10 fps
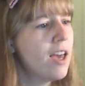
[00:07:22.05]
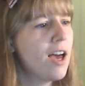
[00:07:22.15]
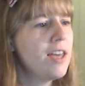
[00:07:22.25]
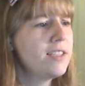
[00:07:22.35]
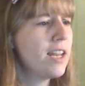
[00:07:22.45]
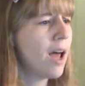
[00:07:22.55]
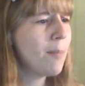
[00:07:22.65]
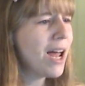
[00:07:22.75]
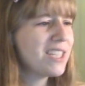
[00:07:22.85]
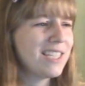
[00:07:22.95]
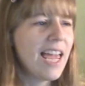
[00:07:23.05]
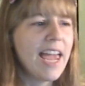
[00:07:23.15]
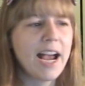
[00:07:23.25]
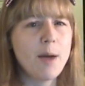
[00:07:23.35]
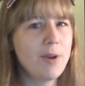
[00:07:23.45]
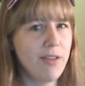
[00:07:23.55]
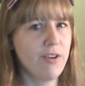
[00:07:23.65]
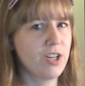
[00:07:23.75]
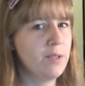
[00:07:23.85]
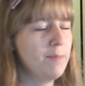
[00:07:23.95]
I said, I'm not saying I'm
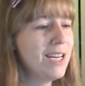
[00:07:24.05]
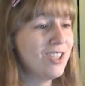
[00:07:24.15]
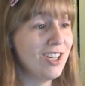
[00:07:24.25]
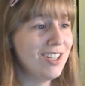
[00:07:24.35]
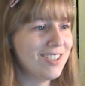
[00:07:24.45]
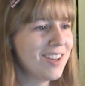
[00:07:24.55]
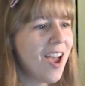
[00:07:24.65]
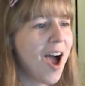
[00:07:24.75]
another species.